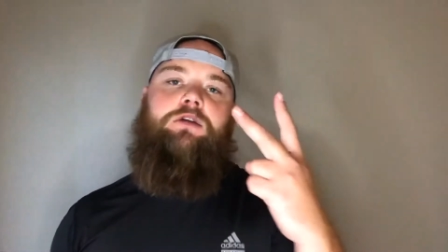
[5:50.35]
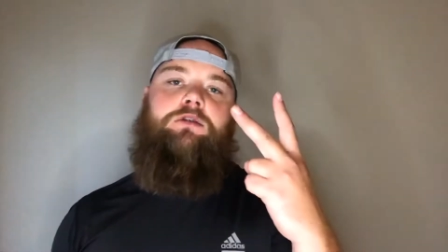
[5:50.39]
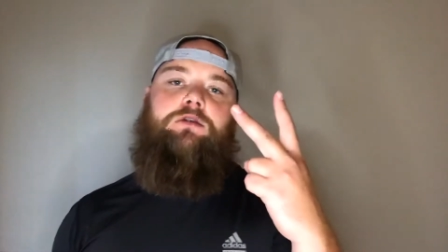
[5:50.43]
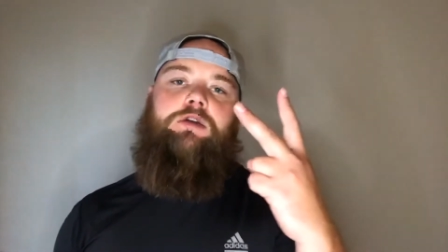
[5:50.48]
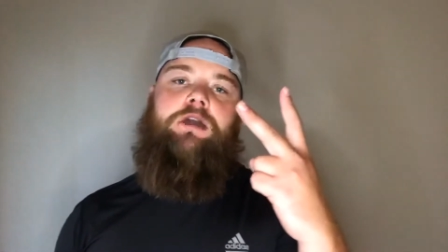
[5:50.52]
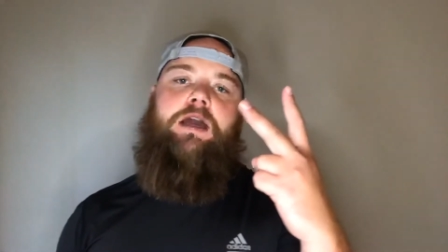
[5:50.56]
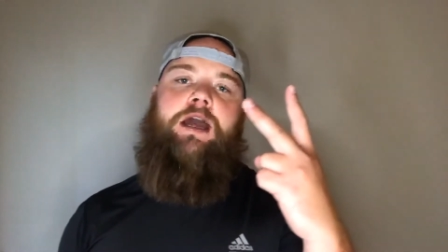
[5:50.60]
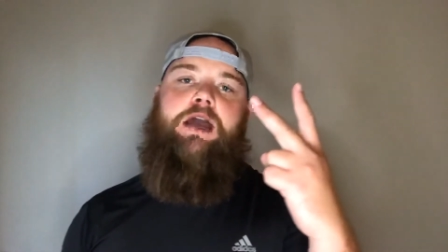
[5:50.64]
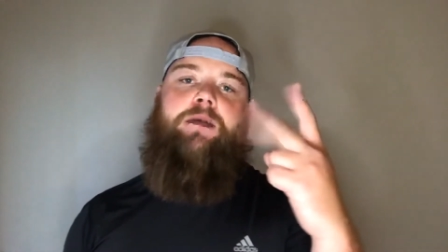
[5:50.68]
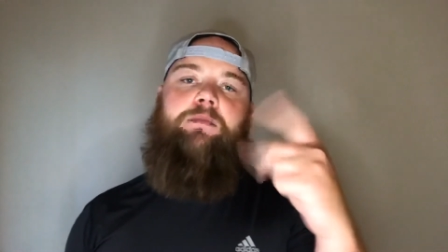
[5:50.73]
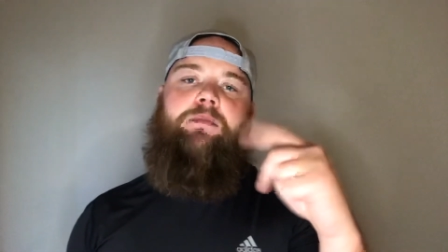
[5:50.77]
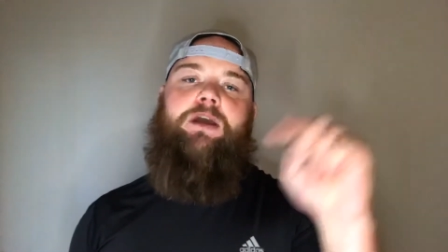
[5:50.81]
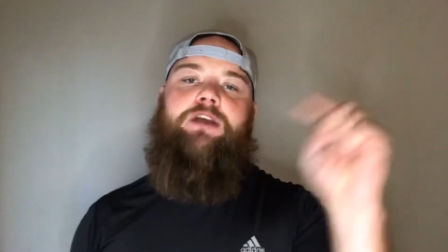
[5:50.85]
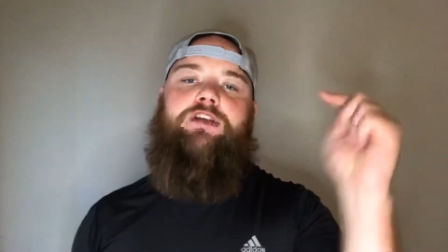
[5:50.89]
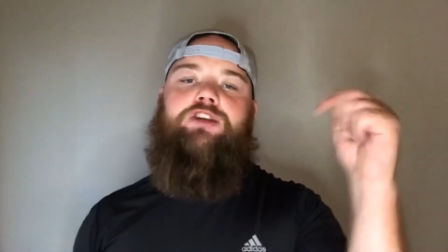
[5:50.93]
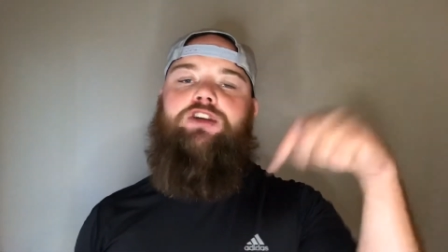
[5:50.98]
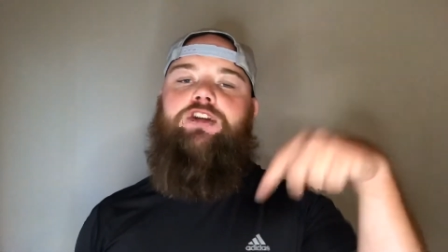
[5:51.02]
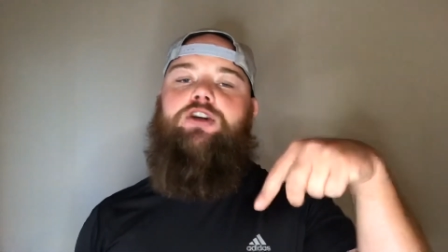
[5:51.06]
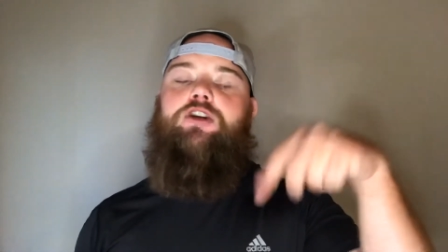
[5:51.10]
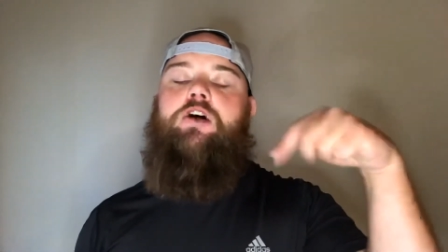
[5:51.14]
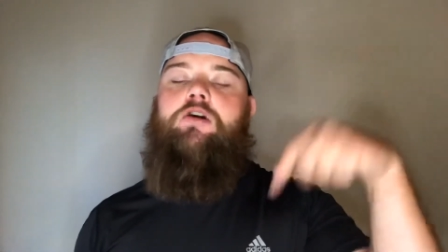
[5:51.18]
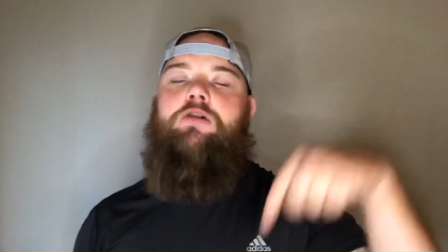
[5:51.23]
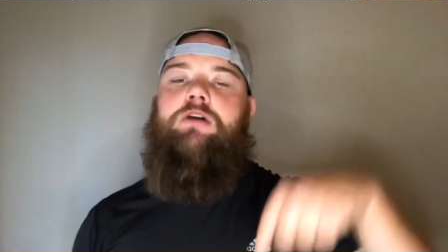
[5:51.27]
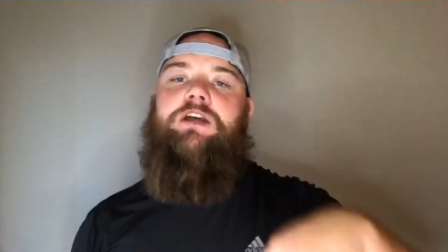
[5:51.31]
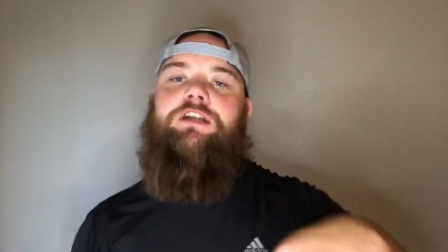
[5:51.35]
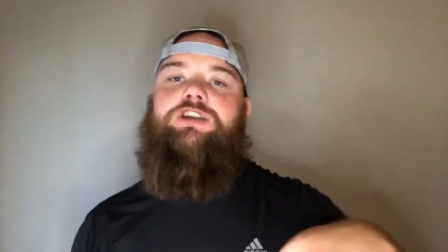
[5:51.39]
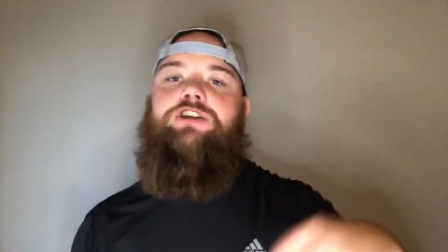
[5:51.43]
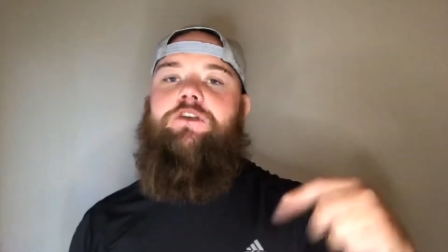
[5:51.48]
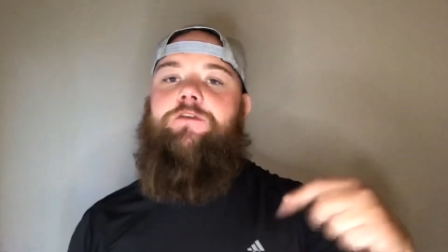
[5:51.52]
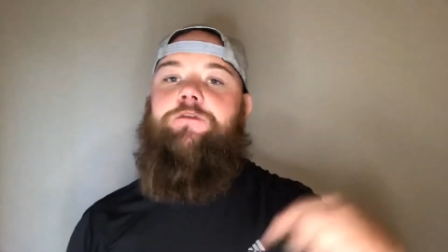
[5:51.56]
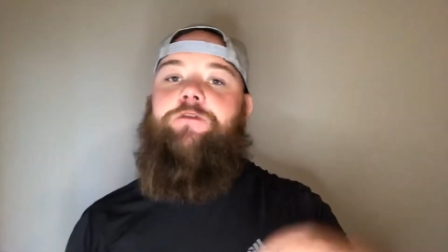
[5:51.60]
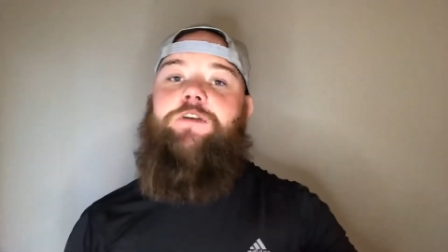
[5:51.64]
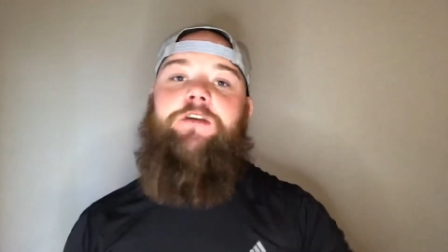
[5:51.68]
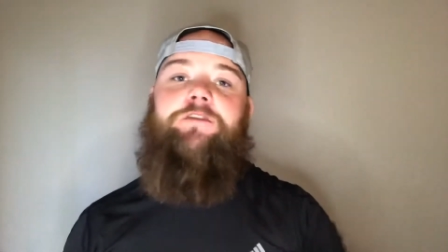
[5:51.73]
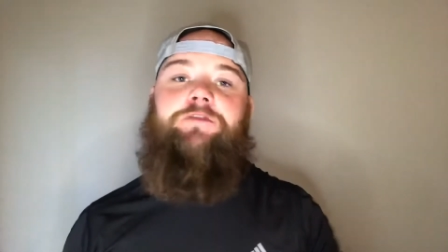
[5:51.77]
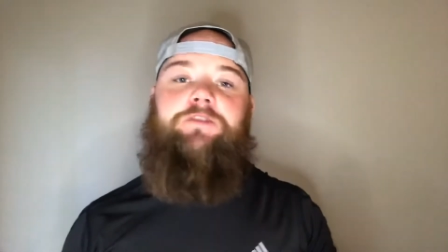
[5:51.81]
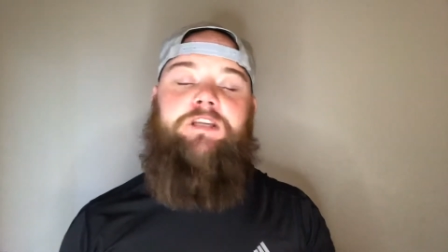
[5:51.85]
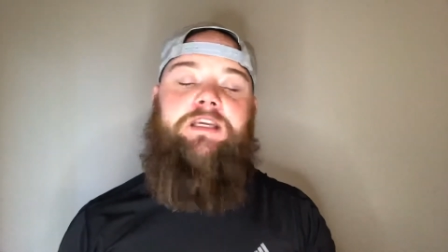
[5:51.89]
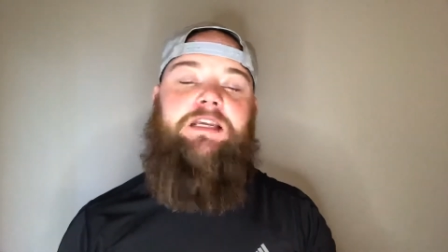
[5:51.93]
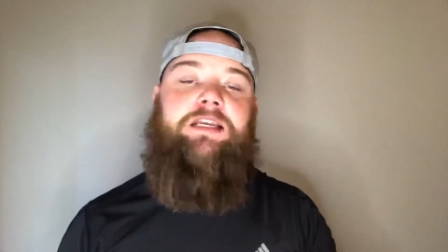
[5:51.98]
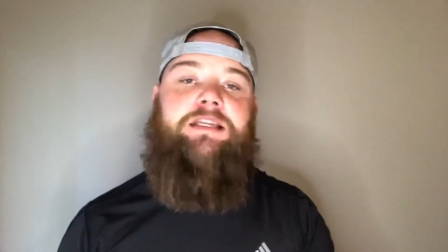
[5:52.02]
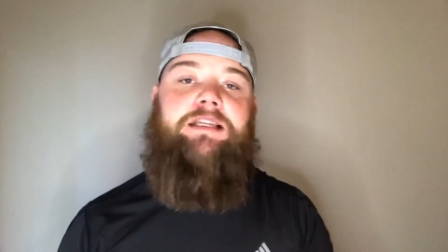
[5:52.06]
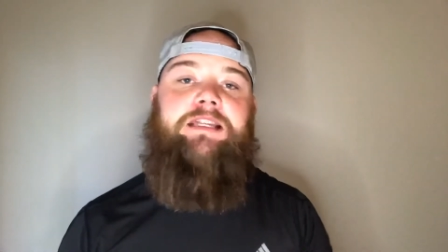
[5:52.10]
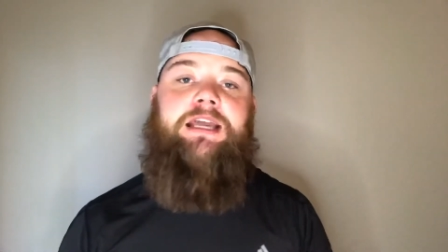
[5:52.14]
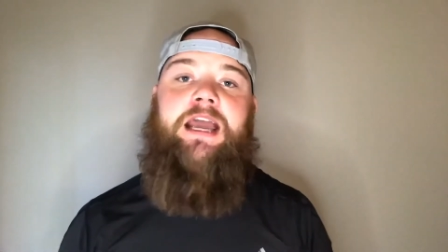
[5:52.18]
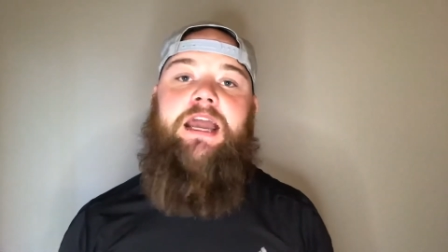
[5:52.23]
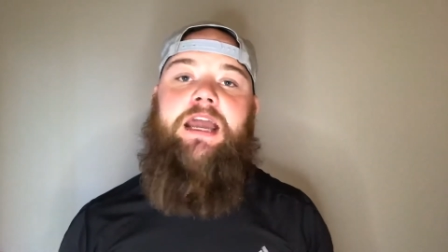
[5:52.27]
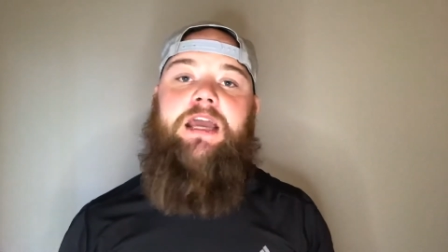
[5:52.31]
Okay, make sure you go get your
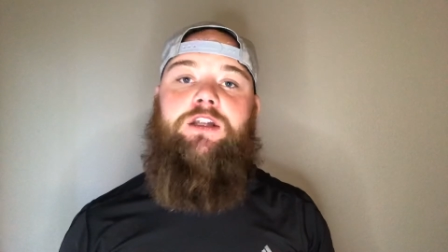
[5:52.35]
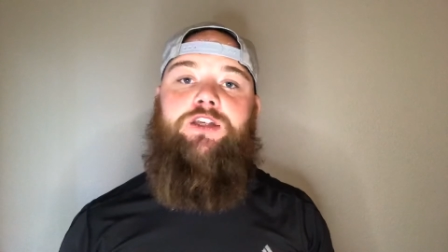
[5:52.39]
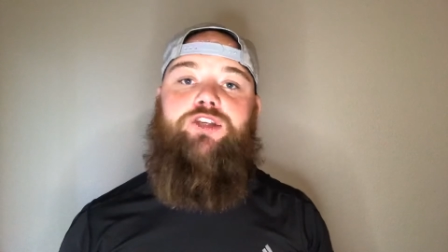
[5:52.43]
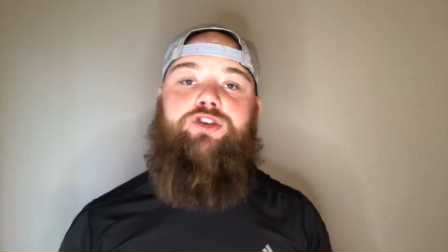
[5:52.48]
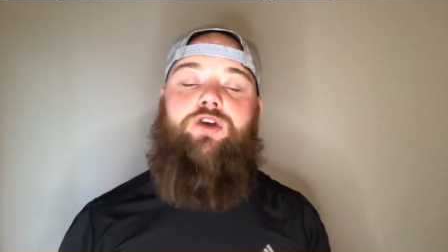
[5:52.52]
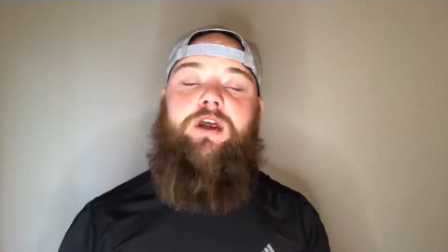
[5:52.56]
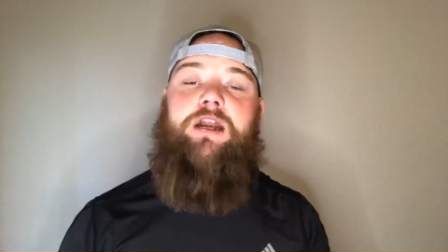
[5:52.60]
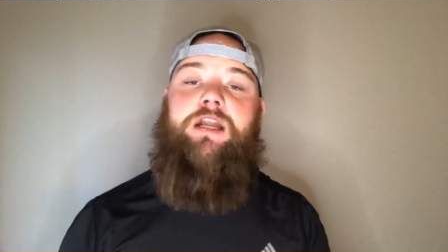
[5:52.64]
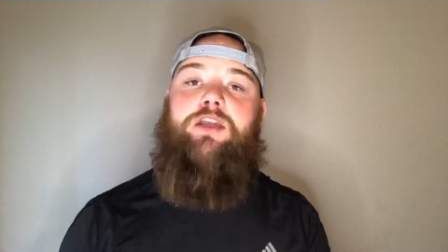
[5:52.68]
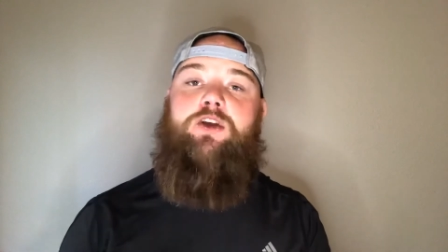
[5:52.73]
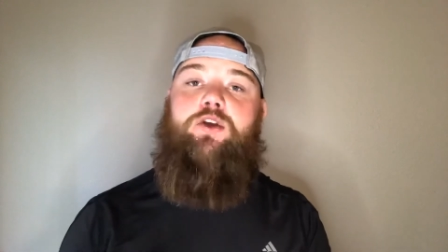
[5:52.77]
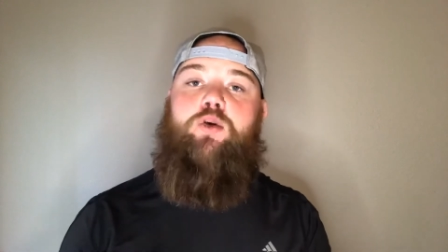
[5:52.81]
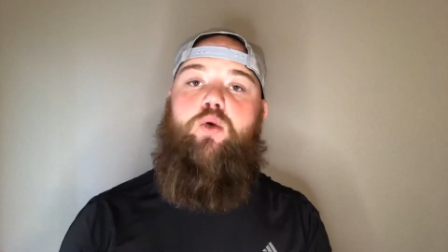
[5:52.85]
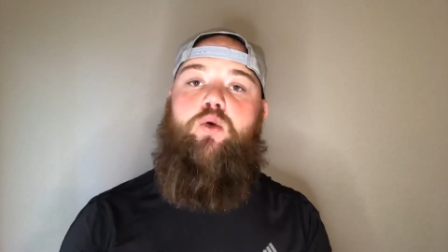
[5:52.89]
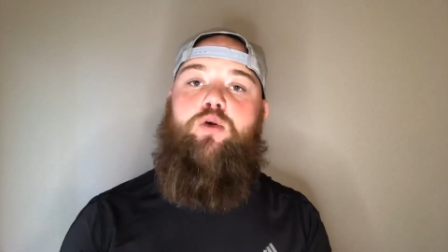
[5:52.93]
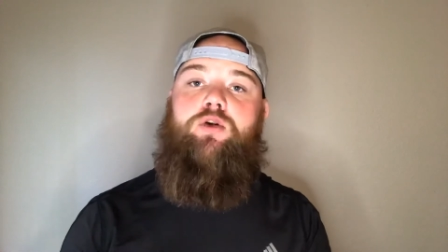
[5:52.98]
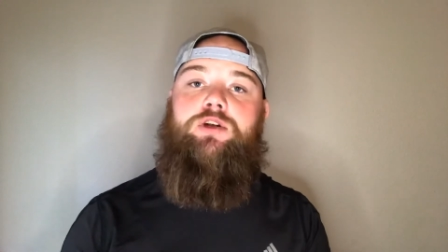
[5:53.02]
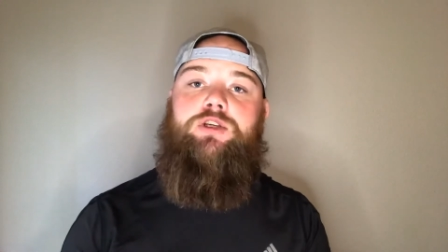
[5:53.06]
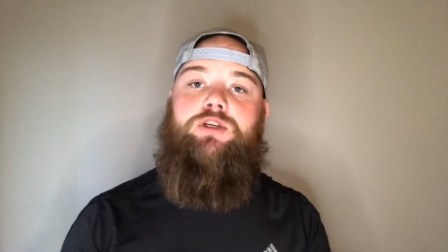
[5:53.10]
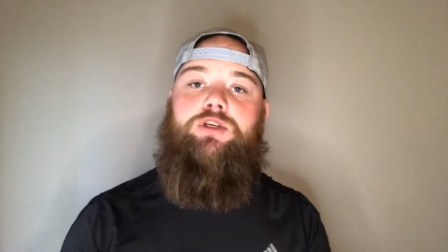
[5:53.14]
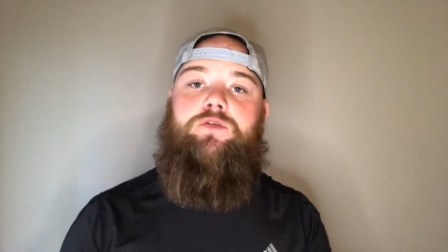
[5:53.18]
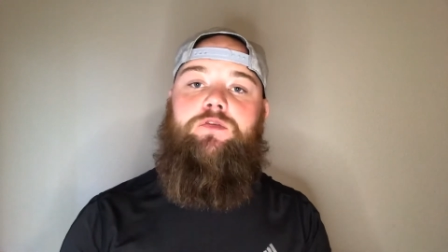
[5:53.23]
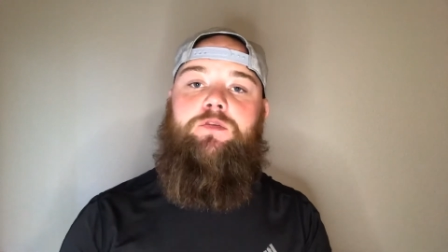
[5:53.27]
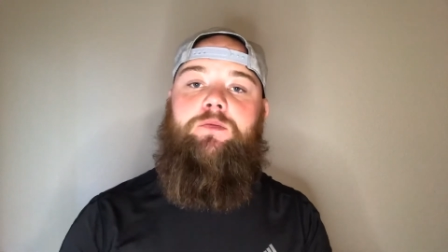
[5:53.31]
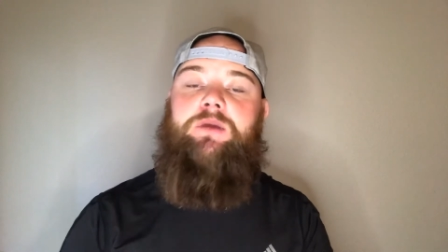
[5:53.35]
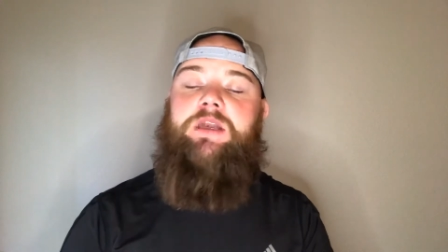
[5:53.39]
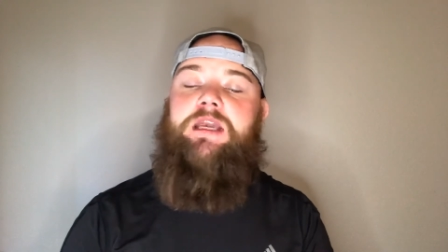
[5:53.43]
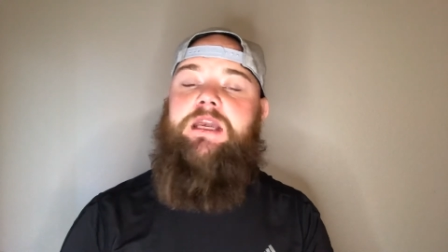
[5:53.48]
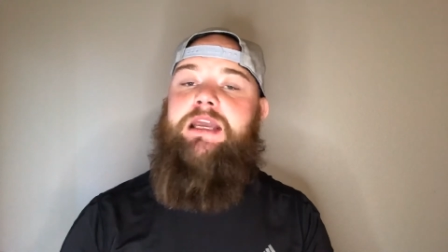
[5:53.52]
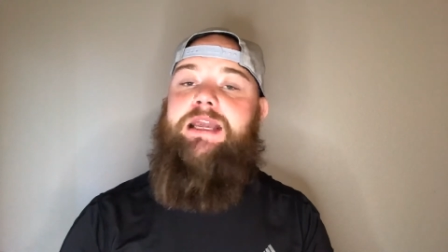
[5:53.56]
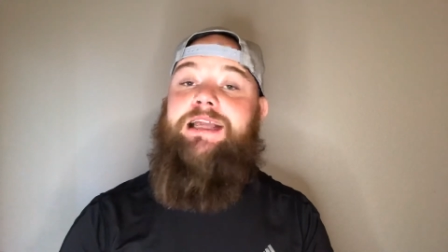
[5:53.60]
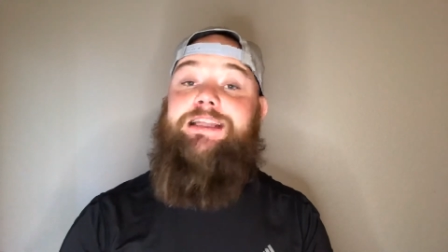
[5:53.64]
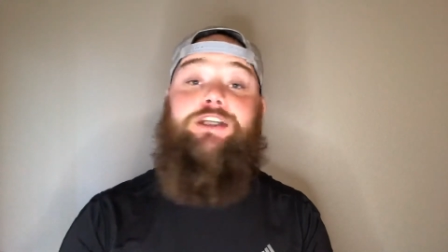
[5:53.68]
15 day training course from me.